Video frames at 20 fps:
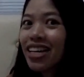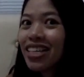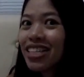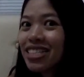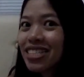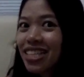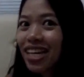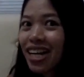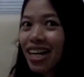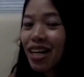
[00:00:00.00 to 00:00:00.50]
is
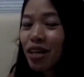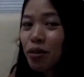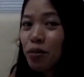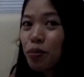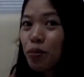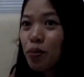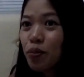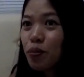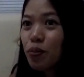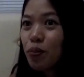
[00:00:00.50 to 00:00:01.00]
uh,
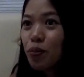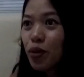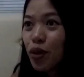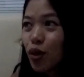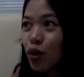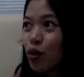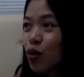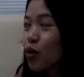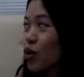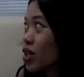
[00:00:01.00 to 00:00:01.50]

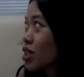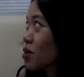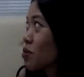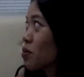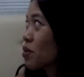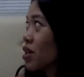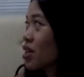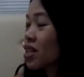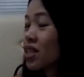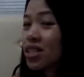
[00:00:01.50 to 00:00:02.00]
blue, it
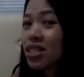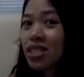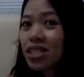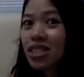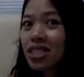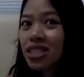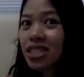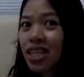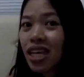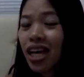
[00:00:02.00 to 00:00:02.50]
means
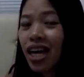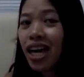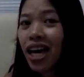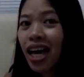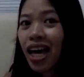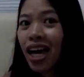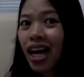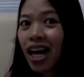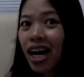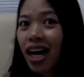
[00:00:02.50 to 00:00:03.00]

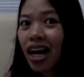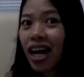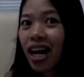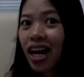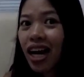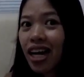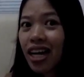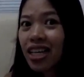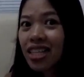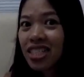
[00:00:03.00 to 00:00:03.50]

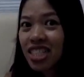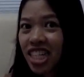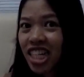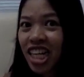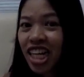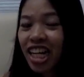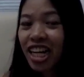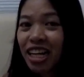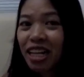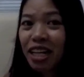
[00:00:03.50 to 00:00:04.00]
it's a girl.